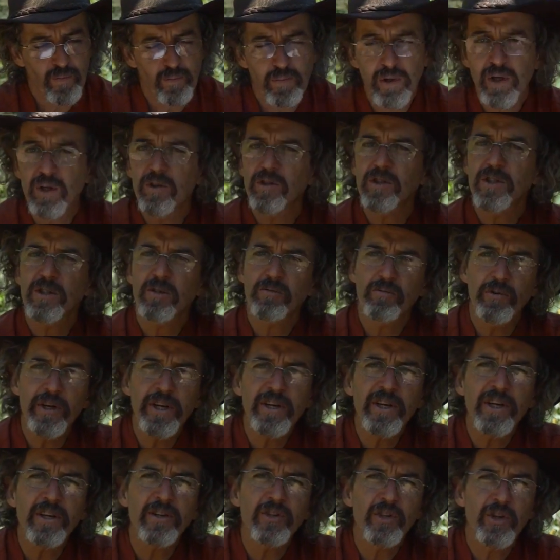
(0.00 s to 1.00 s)
because it's
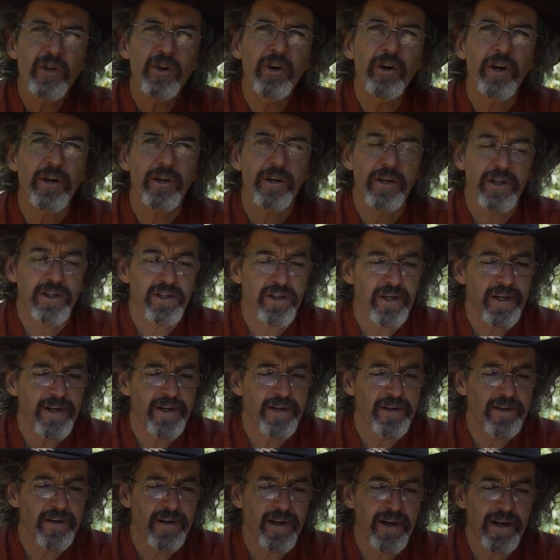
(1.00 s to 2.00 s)
written in Turkish
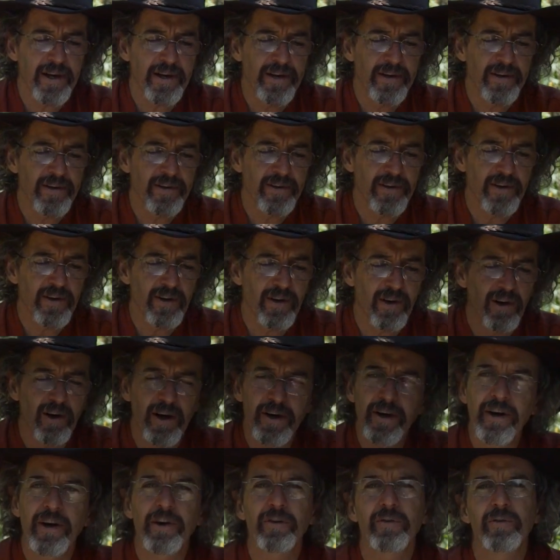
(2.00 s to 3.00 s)
and
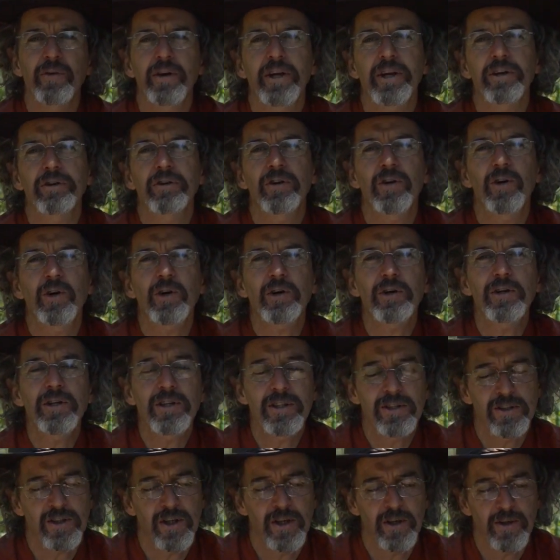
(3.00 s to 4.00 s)
I don't read
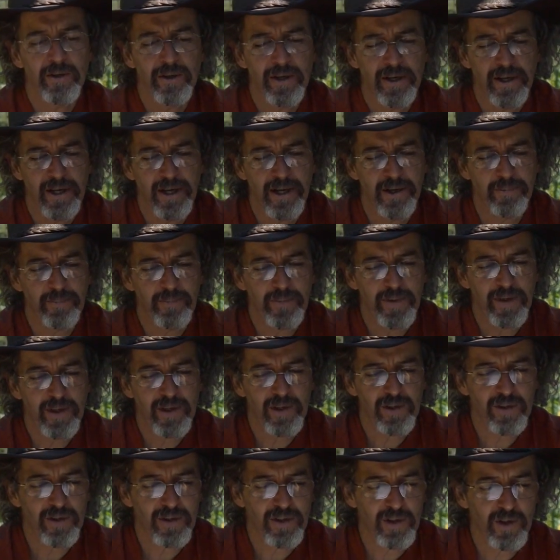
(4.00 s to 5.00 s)
Turkish, so
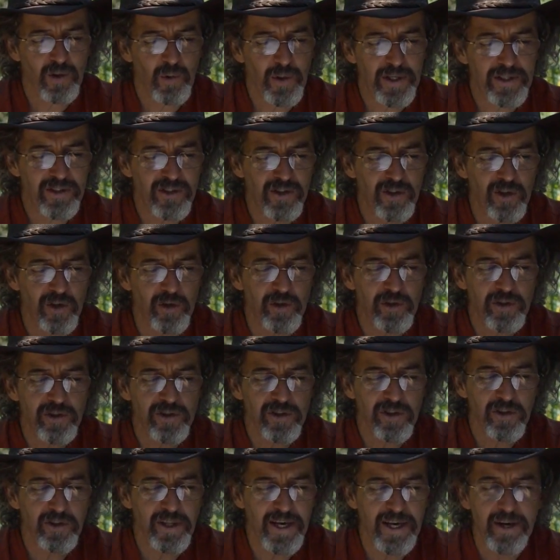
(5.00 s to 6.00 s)
the quick
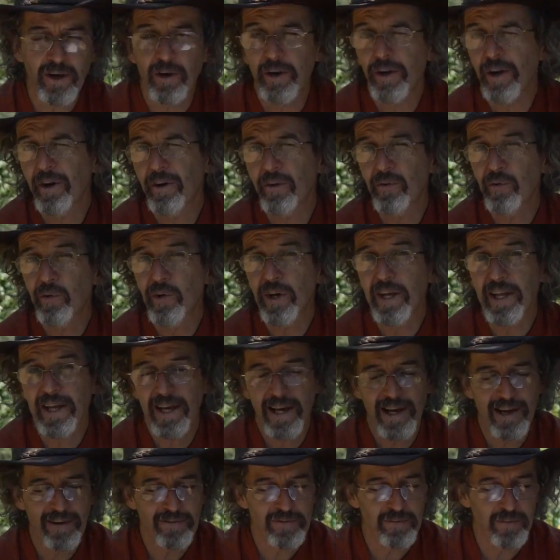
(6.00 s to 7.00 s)
solution to that, I don't really
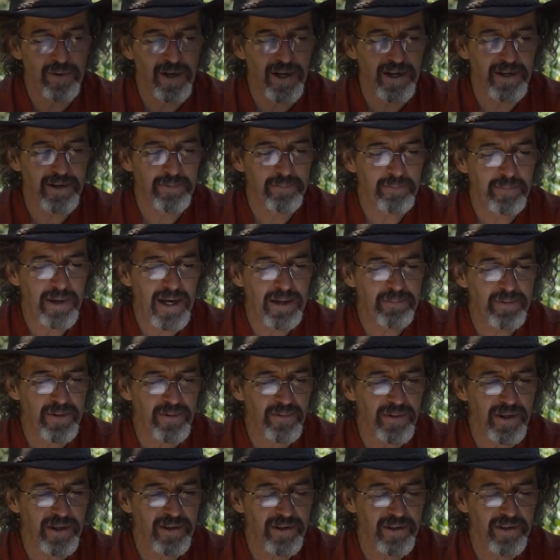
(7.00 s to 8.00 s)
have one. Maybe
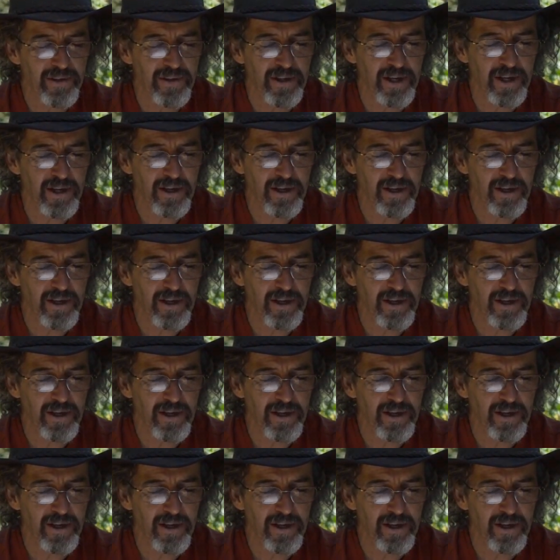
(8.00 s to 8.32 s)
we could